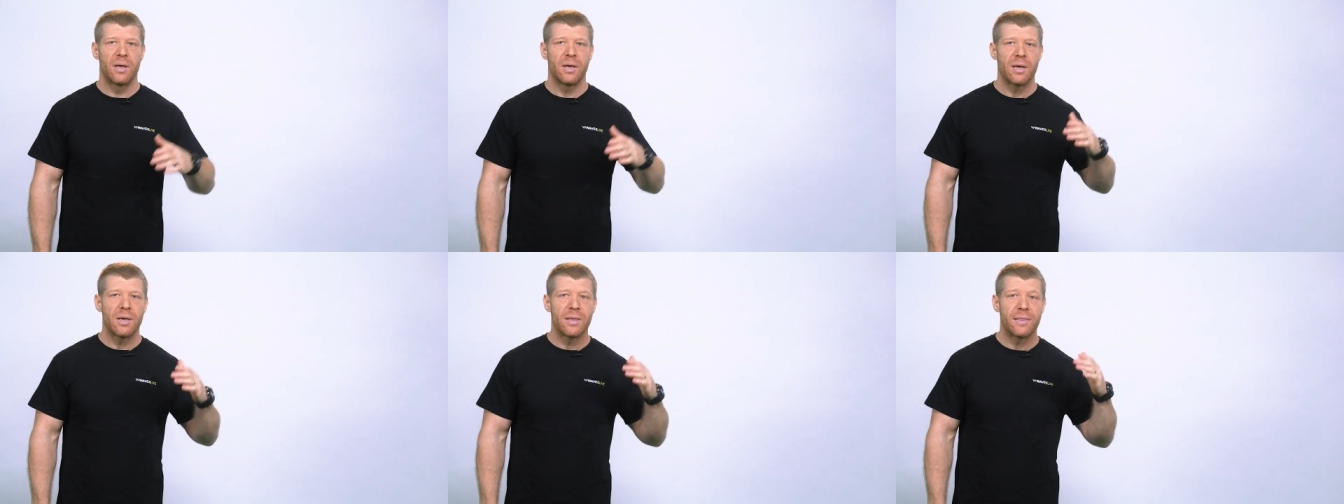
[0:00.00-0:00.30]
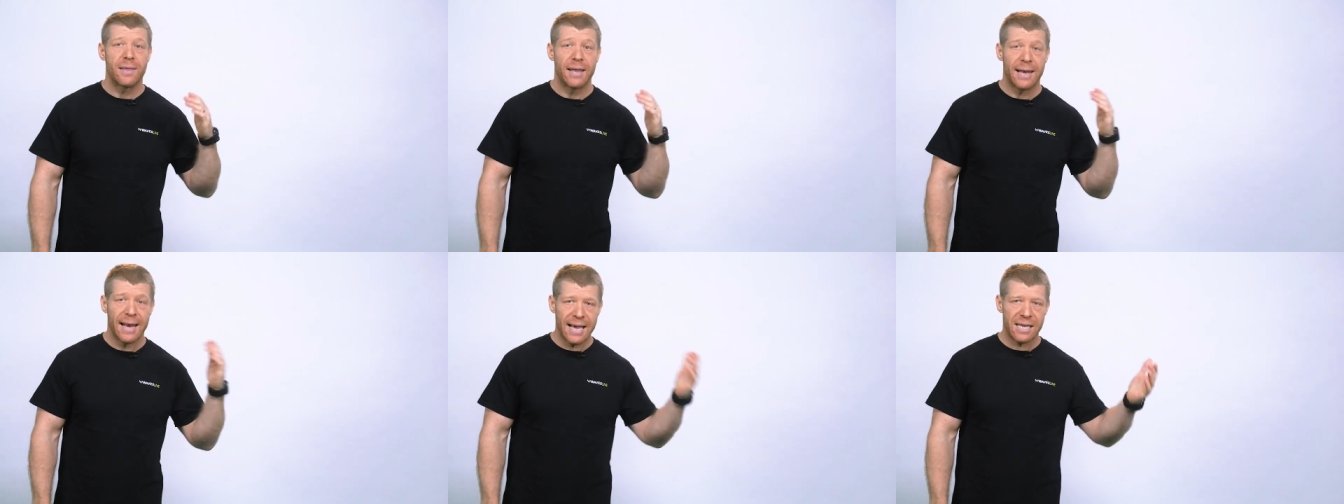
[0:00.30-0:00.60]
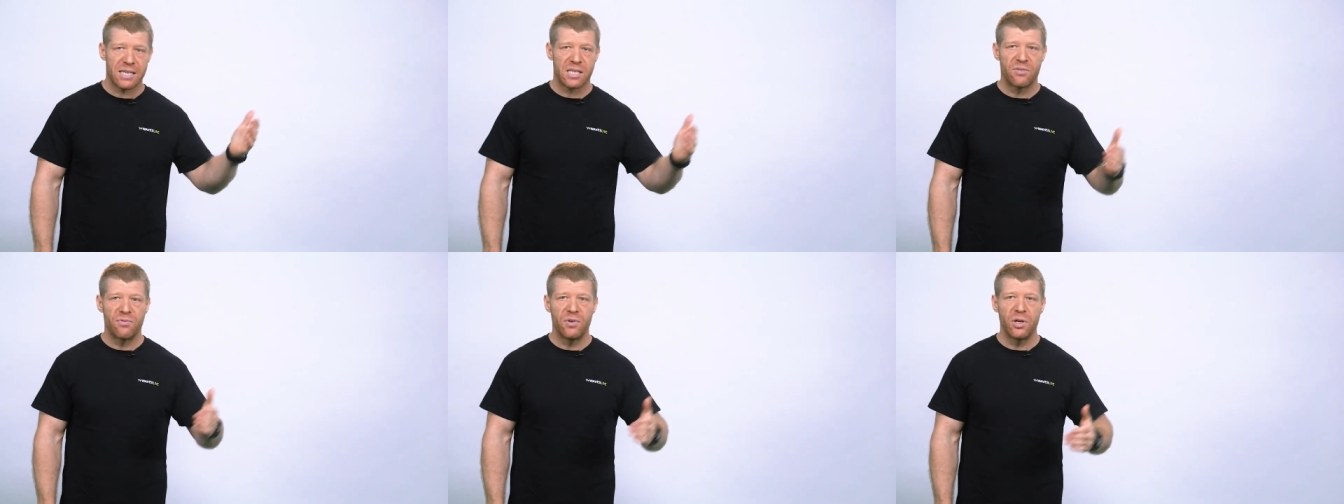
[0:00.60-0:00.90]
In the
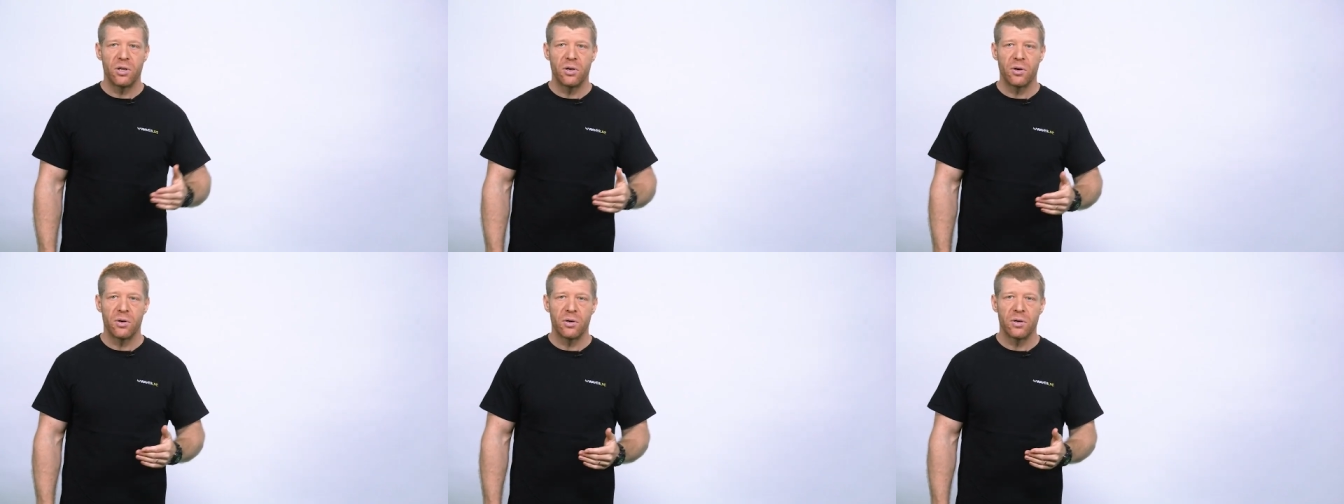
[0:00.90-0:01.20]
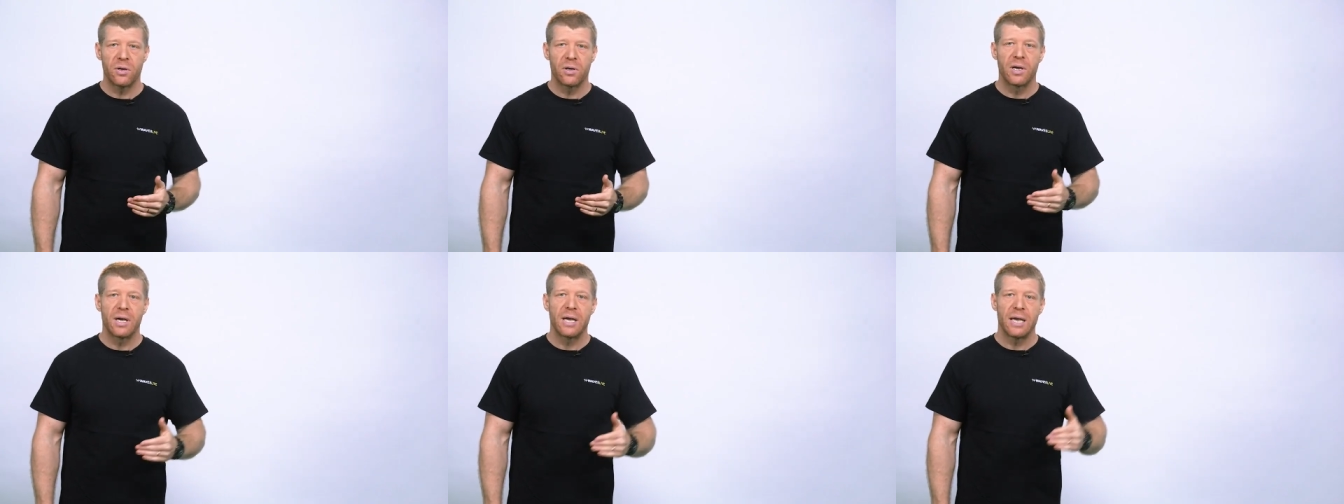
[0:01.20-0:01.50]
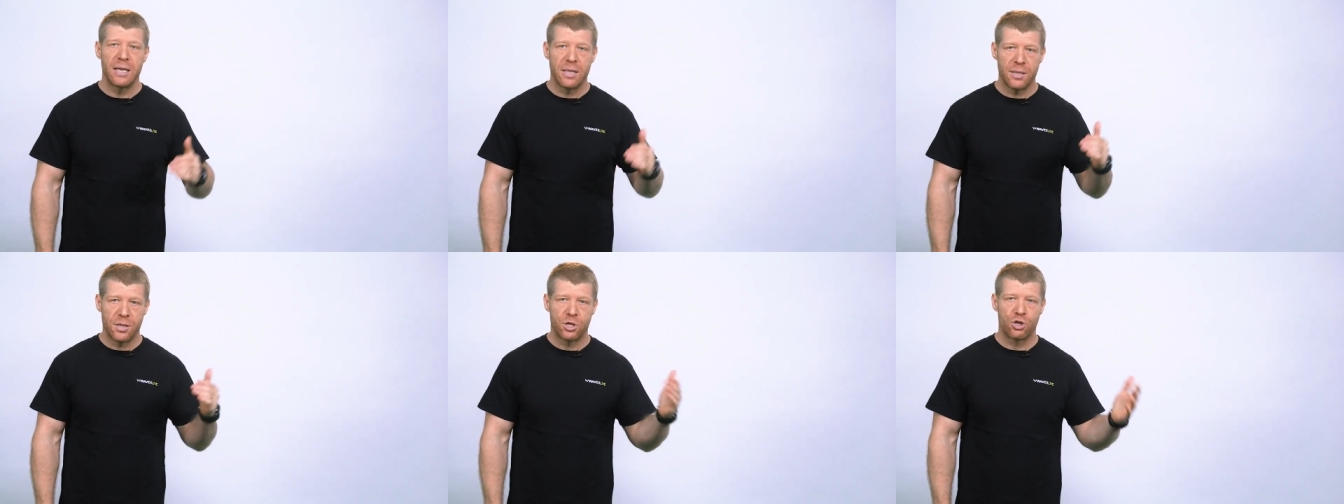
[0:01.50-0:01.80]
next video,
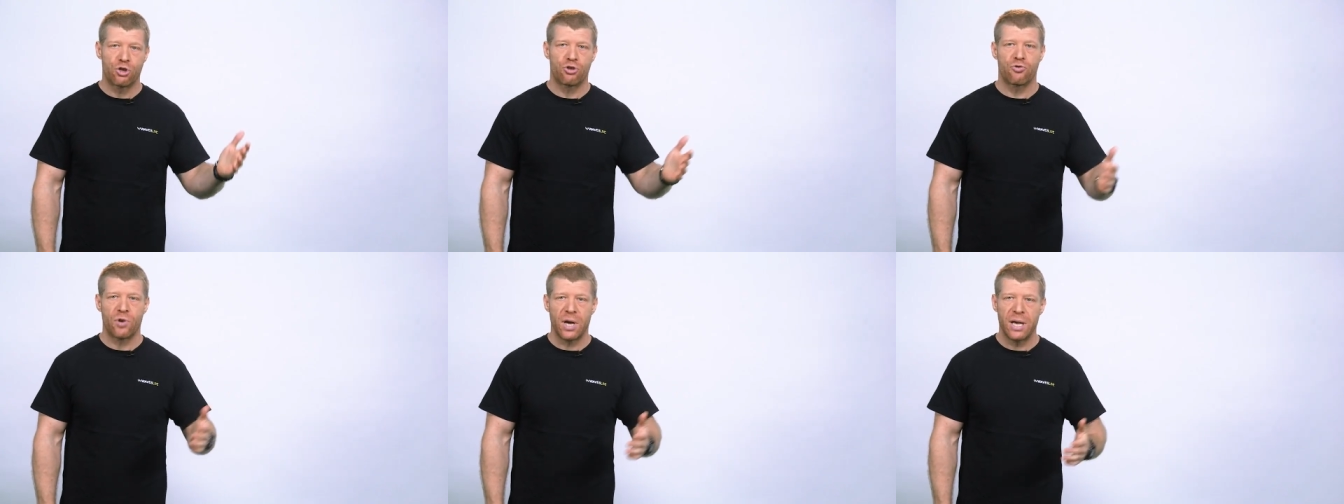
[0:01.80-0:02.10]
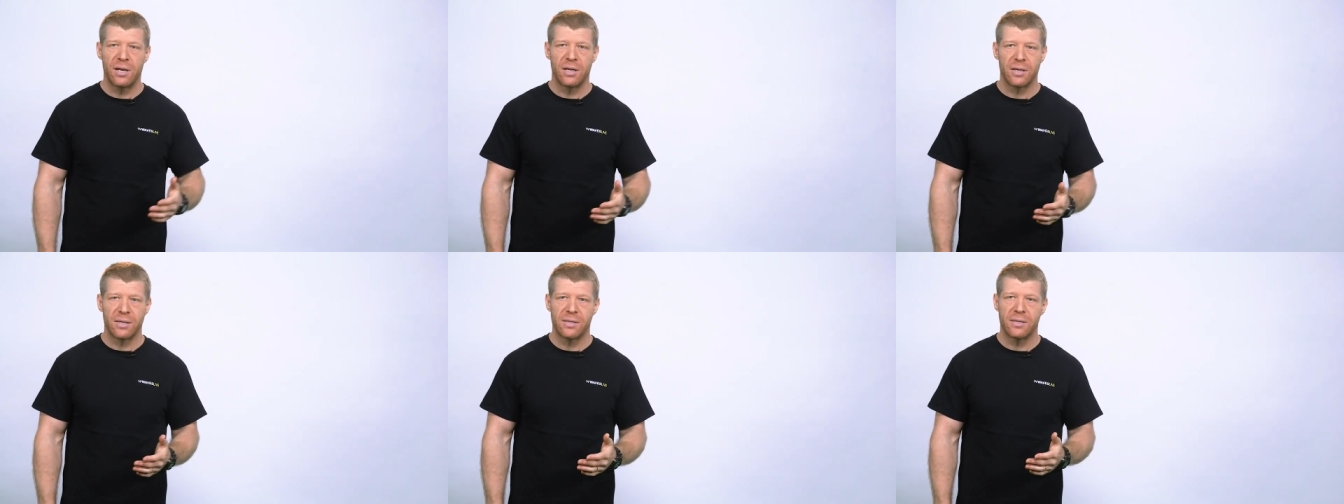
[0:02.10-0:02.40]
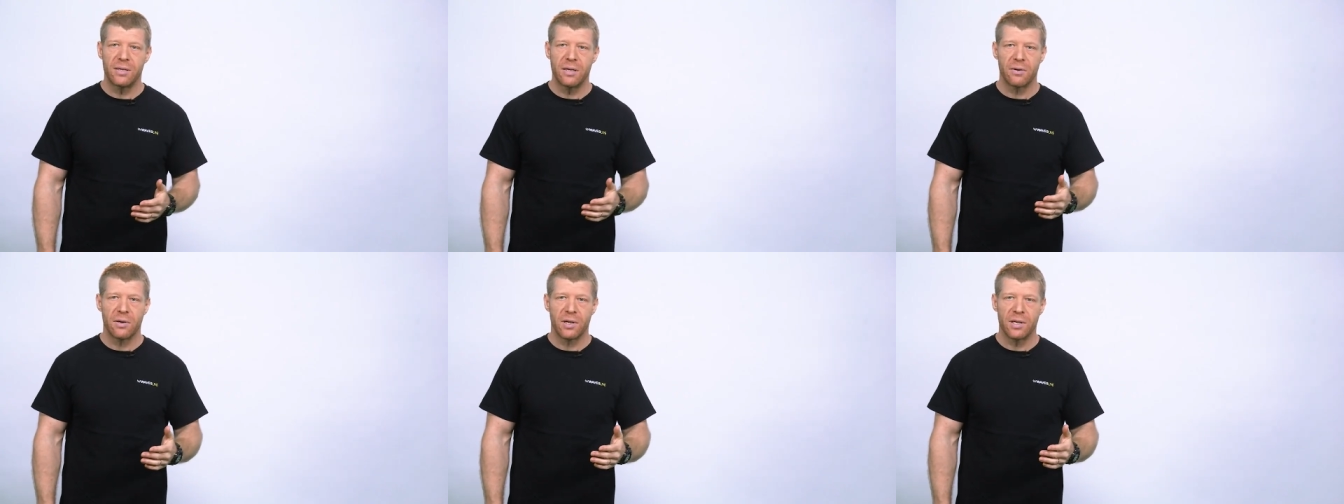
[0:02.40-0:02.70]
in this training
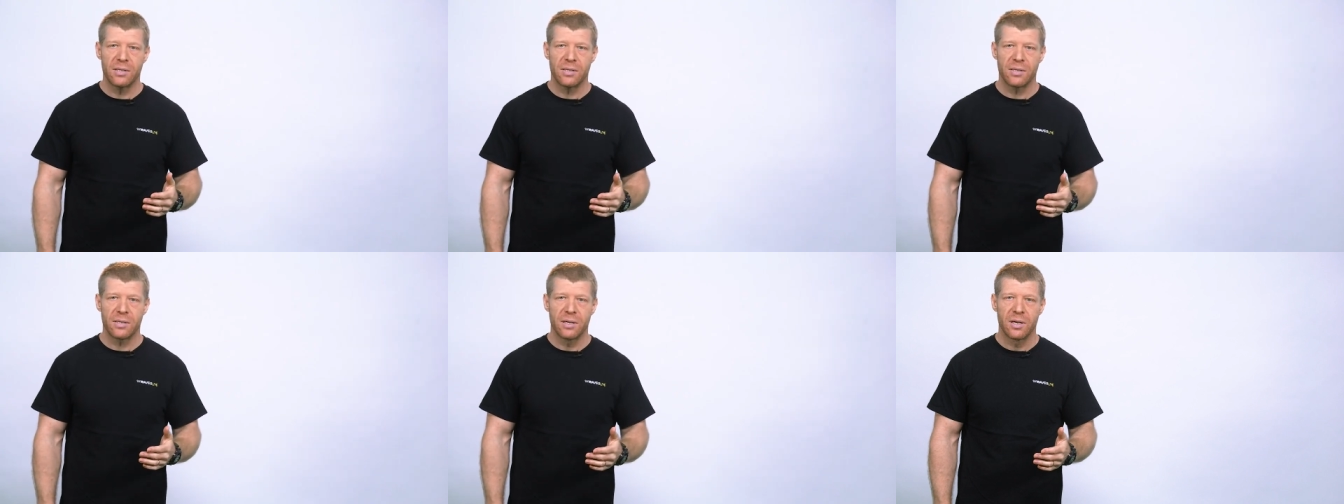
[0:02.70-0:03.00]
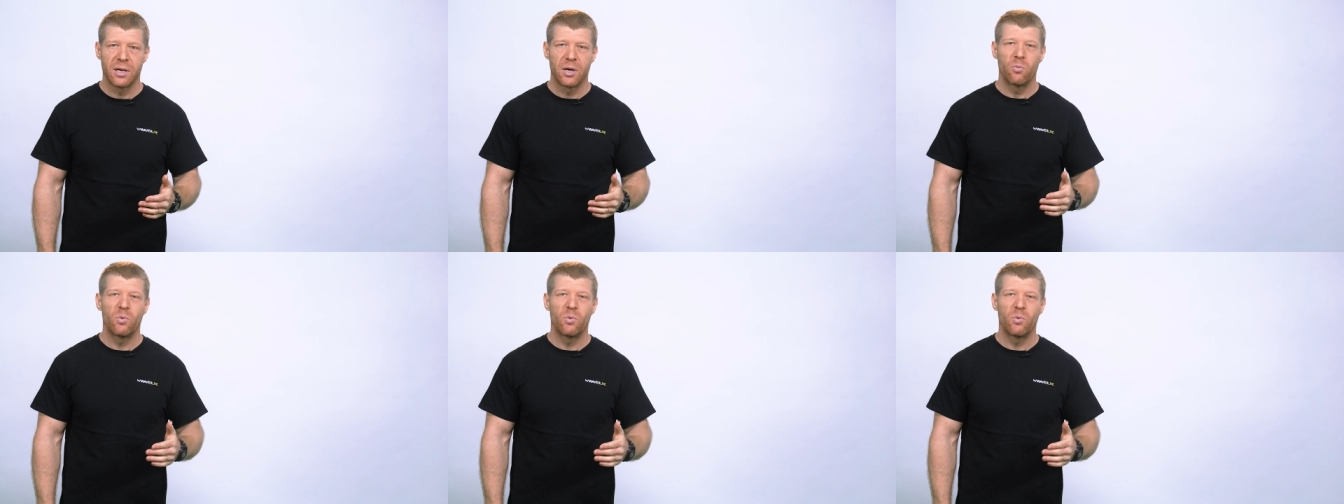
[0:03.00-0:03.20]
series,